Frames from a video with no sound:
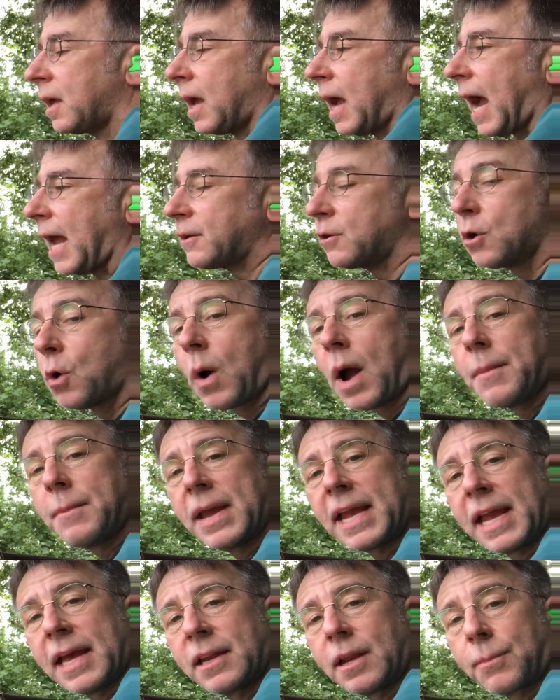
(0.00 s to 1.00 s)
I don't know, I
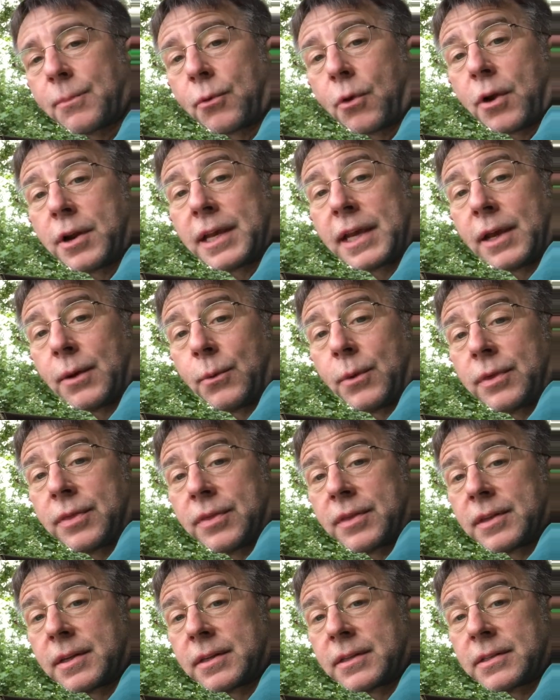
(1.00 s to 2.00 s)
may end up running it
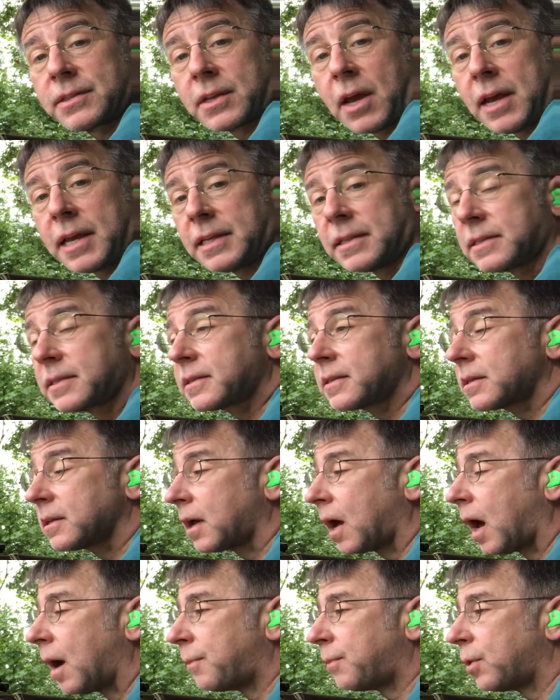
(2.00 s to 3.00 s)
with the sights,
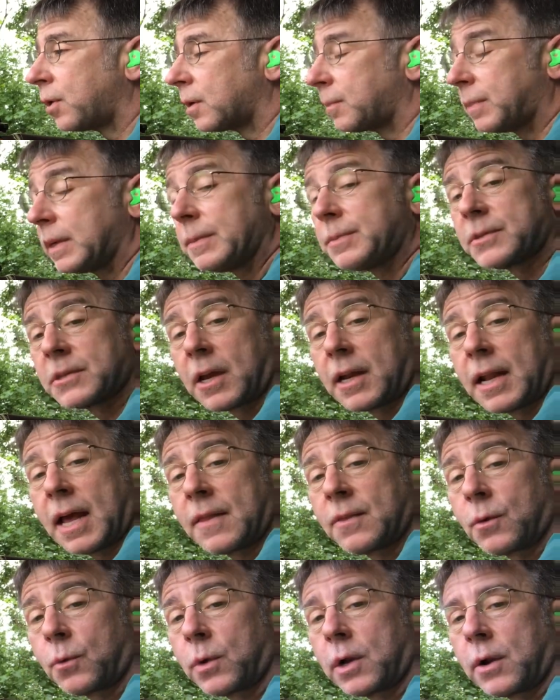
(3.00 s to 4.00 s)
put a peep sight
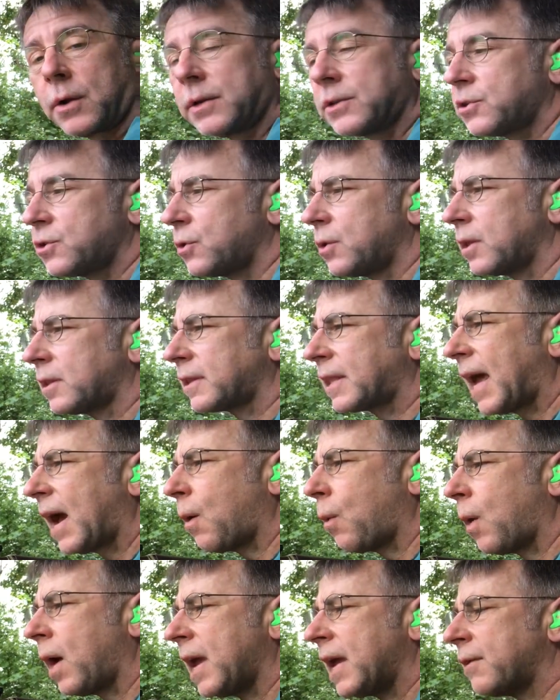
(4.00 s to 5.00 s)
on the rear and shoot it
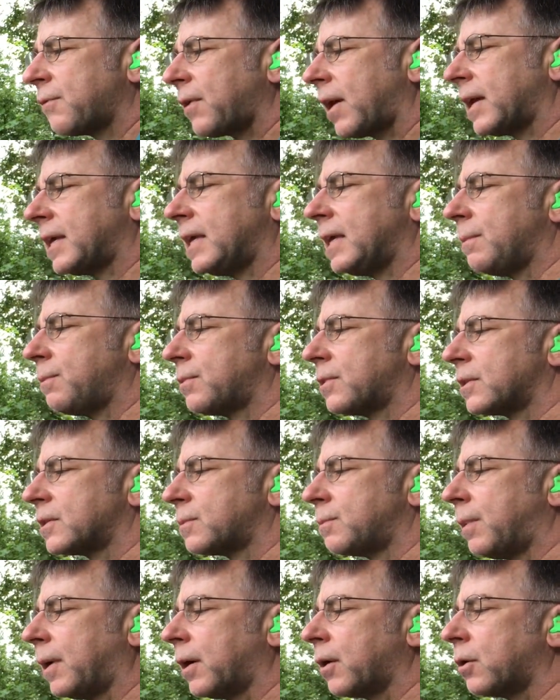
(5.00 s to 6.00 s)
that way if I keep
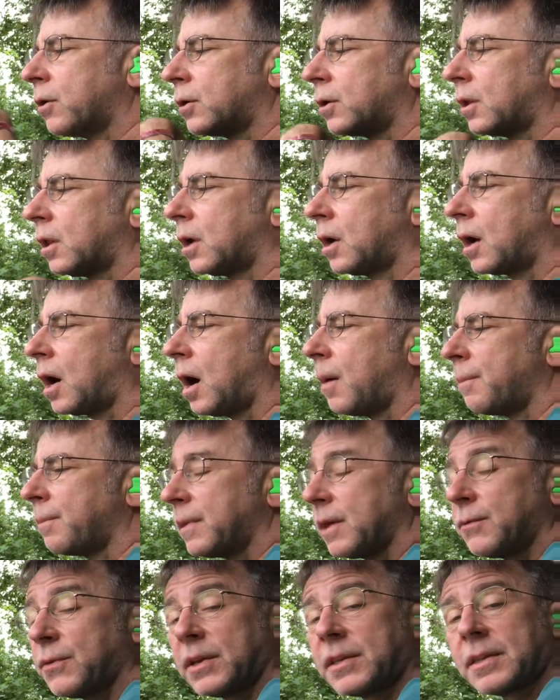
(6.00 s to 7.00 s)
this barrel.
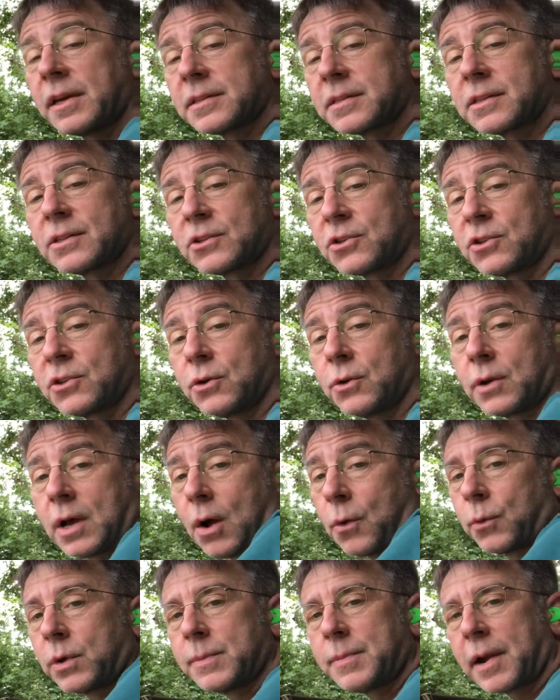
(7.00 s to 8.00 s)
If it doesn't shoot,
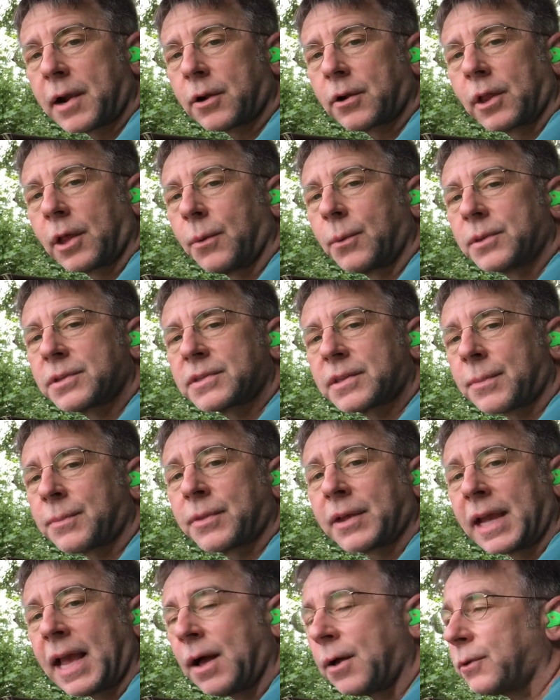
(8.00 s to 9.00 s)
I'll rebarrel it with
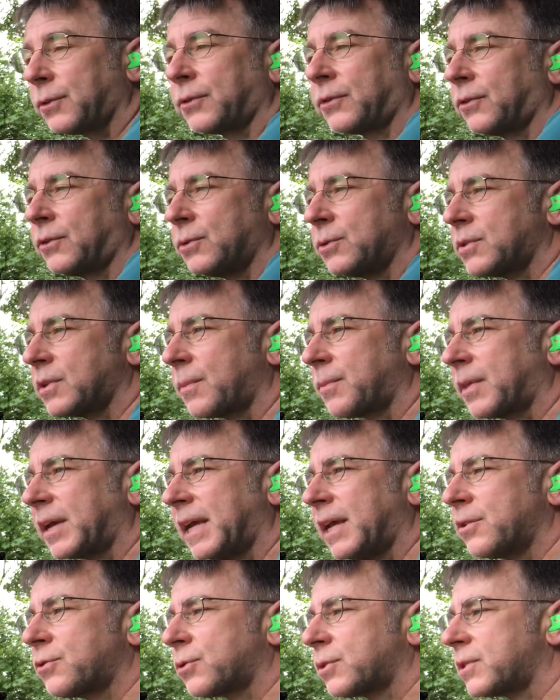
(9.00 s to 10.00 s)
something else, do
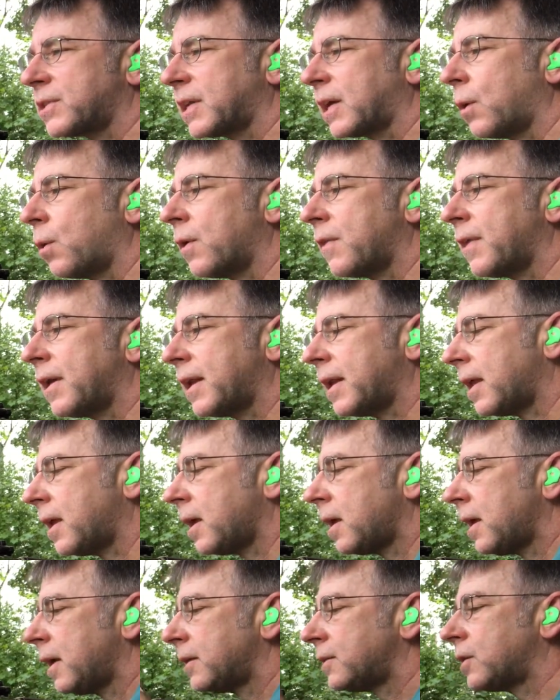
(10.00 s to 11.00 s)
something interesting with it.
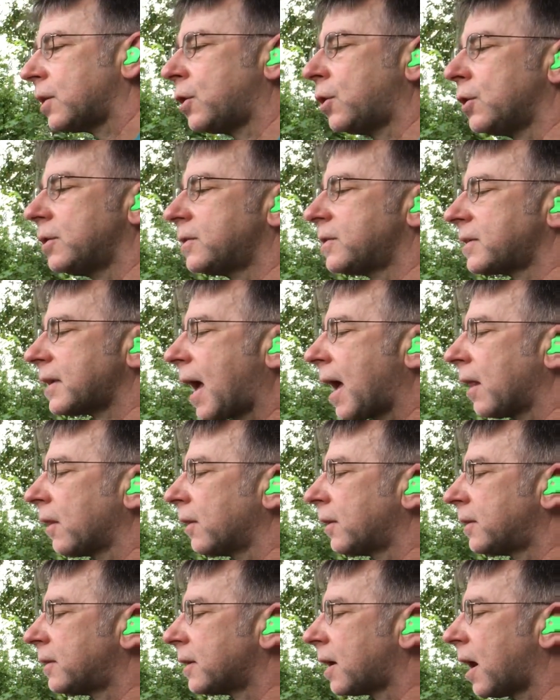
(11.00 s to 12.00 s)
It's a good
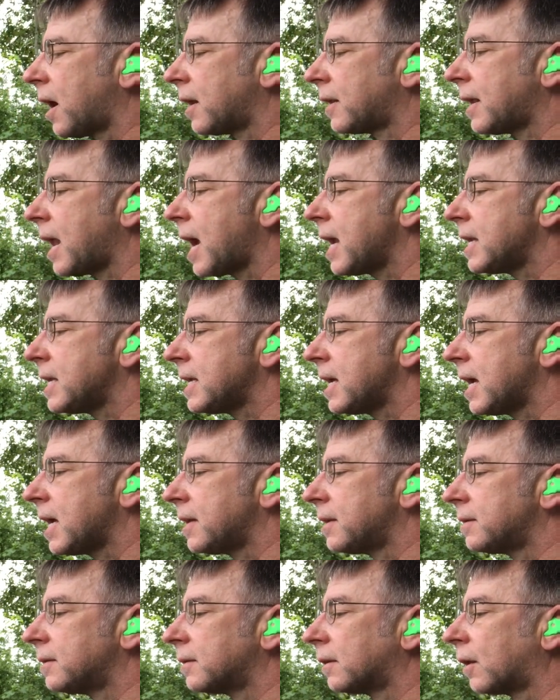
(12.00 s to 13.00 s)
solid
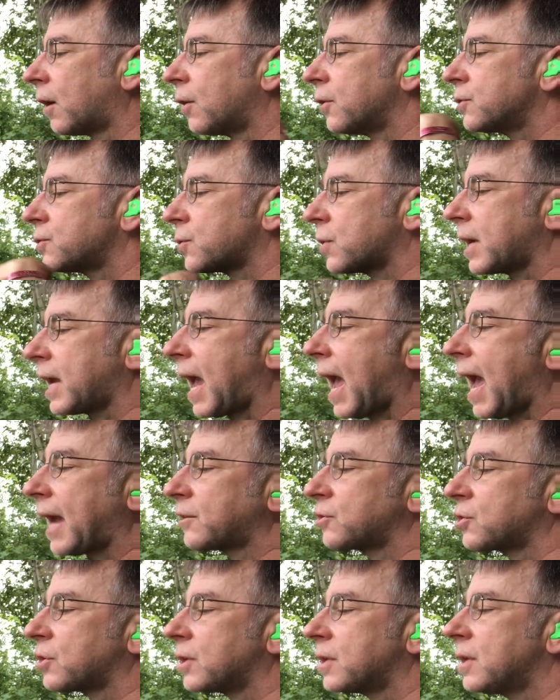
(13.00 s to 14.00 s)
98 large ring
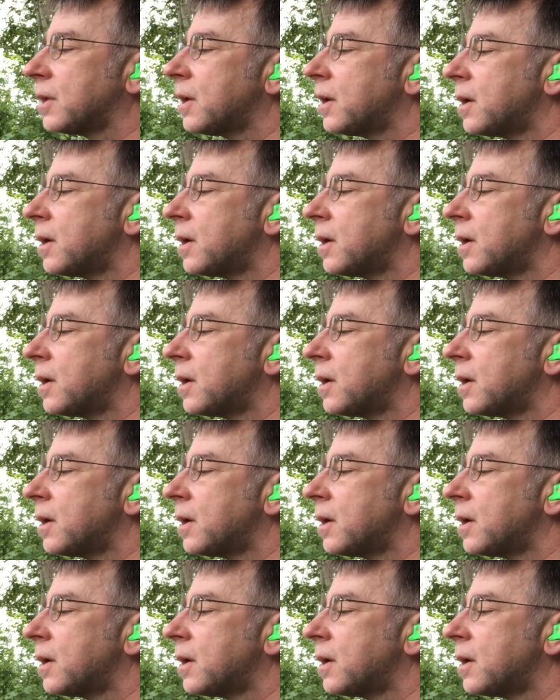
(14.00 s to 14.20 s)
action.